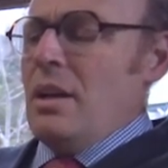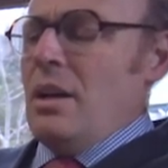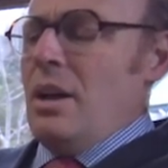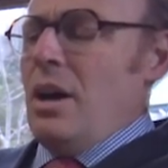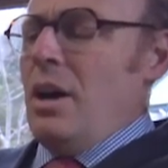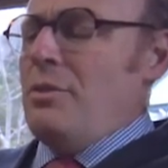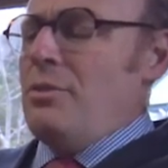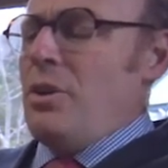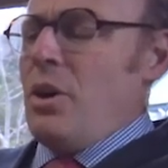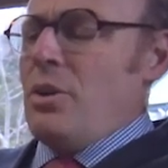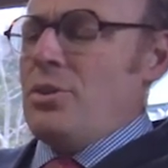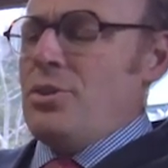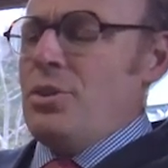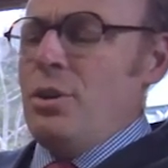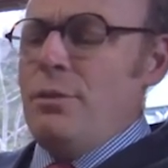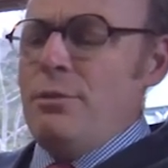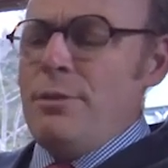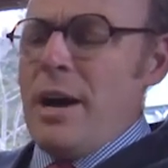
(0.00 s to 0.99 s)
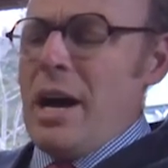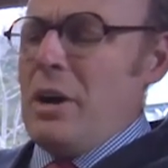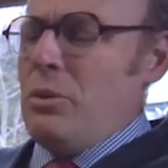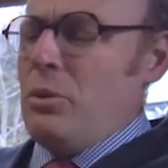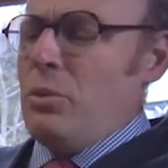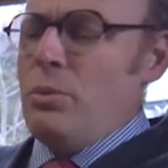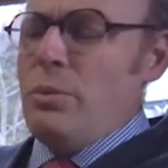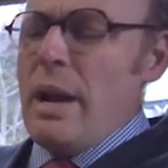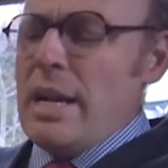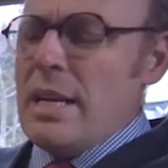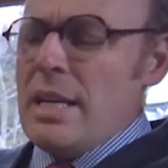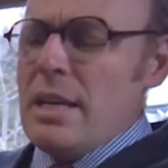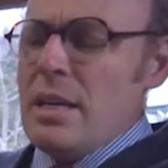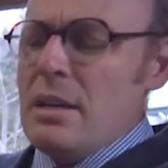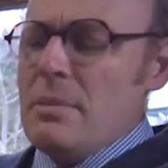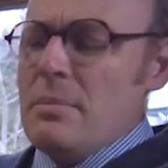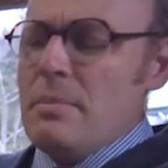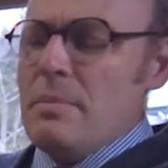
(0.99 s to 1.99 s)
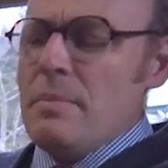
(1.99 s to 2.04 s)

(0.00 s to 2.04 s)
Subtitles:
I've gone too far already."